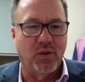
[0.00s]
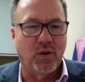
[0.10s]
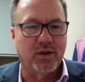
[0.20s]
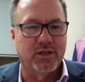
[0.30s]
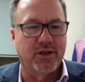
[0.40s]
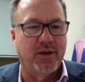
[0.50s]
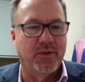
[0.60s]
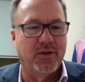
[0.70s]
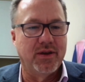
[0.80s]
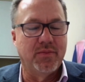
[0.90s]
and what works in your
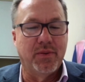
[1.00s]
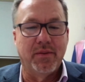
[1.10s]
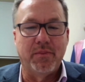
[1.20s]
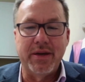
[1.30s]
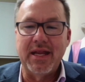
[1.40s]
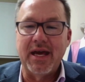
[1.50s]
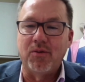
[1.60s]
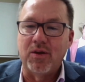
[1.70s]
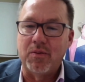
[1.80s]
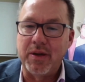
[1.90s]
community, but being
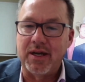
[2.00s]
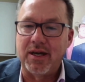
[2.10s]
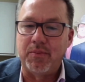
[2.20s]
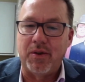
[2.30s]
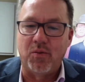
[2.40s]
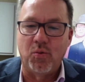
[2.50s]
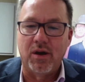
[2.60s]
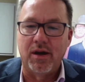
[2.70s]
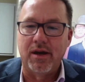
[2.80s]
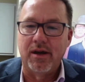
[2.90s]
able to pick up on
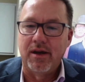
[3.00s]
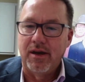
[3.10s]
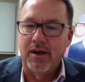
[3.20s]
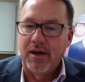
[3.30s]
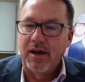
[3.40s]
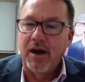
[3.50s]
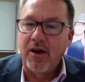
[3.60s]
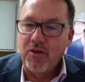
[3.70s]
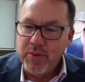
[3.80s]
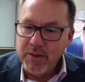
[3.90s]
what
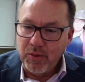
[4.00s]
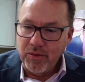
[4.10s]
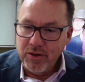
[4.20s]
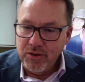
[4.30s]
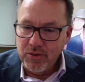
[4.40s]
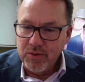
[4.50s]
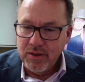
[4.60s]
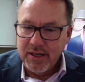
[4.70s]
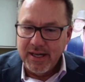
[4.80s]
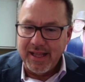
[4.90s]
other people
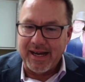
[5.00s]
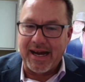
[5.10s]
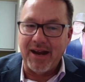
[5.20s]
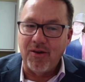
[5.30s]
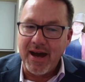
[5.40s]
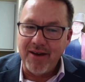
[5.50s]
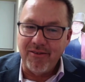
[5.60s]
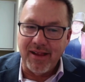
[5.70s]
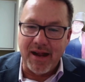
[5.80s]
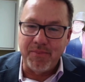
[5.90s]
do. Like, I don't
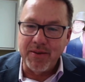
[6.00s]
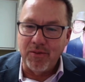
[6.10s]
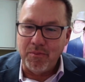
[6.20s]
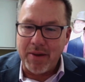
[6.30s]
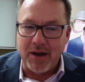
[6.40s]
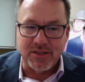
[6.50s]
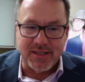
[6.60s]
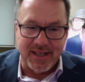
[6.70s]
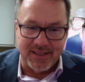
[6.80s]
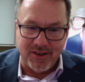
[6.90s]
have a lot of people to
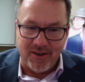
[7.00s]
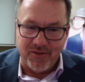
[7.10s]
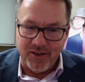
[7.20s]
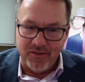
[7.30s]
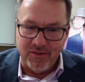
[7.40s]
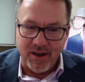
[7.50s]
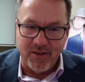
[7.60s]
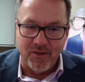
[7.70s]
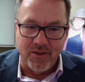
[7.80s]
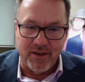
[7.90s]
bounce things off of
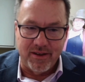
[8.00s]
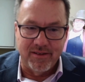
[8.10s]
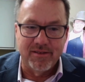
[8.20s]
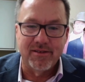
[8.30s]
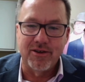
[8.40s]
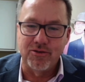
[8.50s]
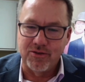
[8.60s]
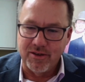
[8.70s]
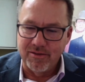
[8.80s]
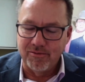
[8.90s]
other than
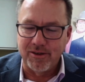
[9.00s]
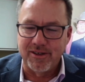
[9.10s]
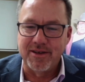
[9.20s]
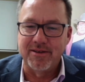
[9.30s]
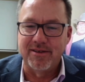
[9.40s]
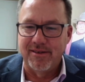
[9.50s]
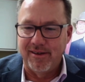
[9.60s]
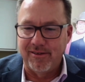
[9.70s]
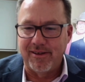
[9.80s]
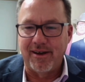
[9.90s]
Houston, which
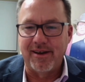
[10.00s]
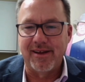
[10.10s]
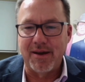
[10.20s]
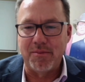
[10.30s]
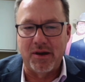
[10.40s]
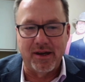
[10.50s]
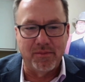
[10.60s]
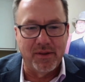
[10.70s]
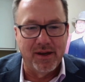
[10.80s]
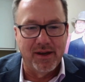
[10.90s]
he'll tell you that I
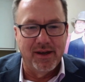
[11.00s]
bug him.